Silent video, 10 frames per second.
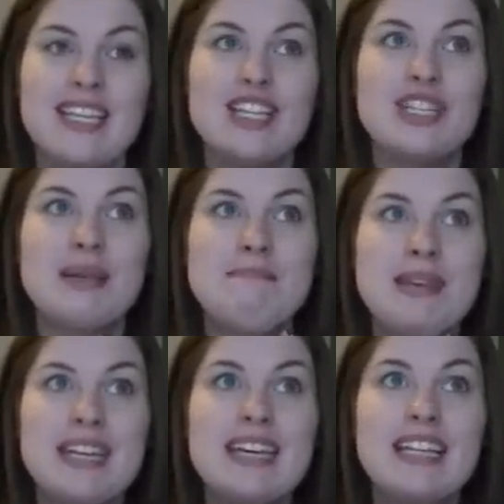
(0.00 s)
and he just
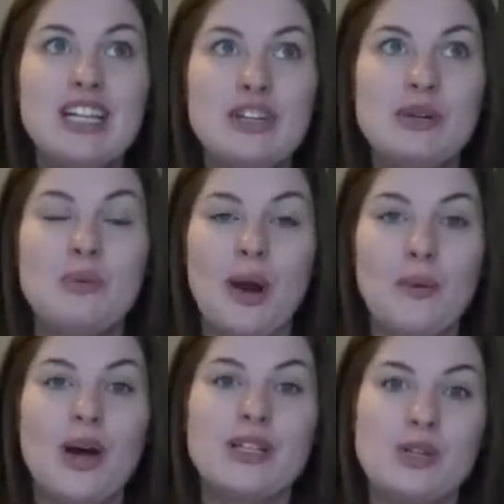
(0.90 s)
immediately knew what
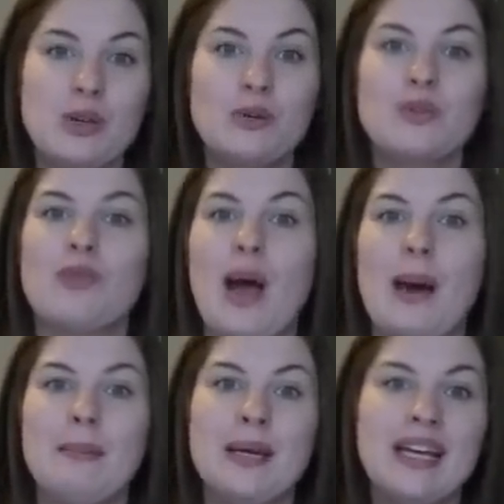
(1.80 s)
it was, who it was
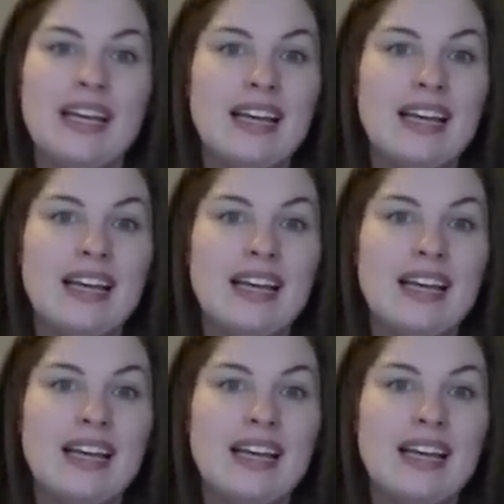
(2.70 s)
from,